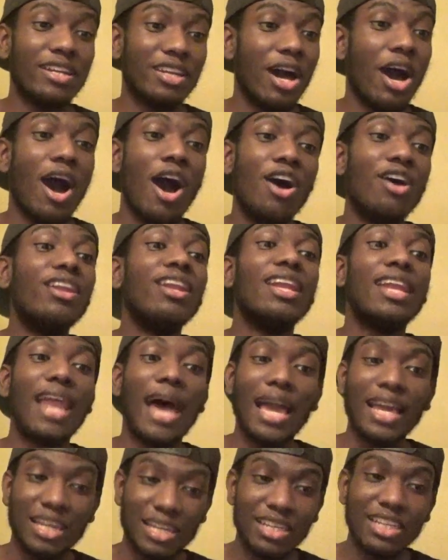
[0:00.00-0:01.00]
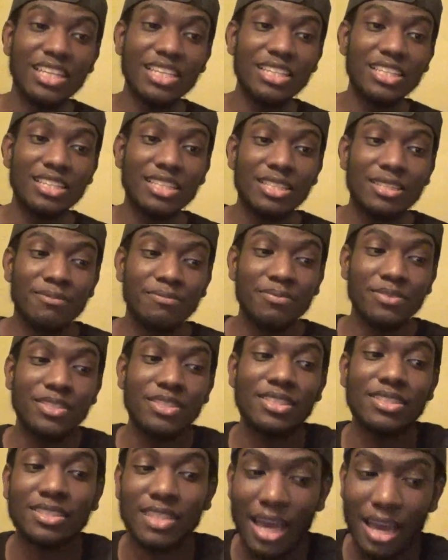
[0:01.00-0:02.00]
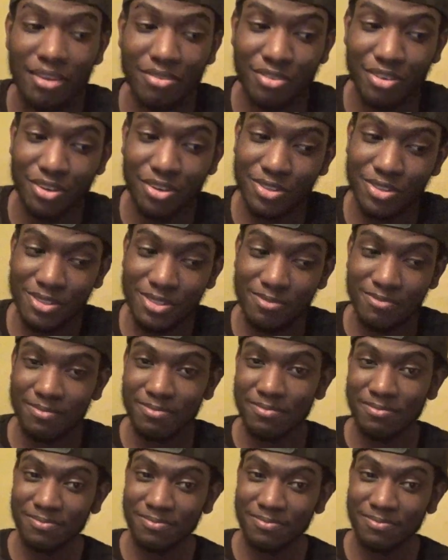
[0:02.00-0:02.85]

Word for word: the unlikely ciphers.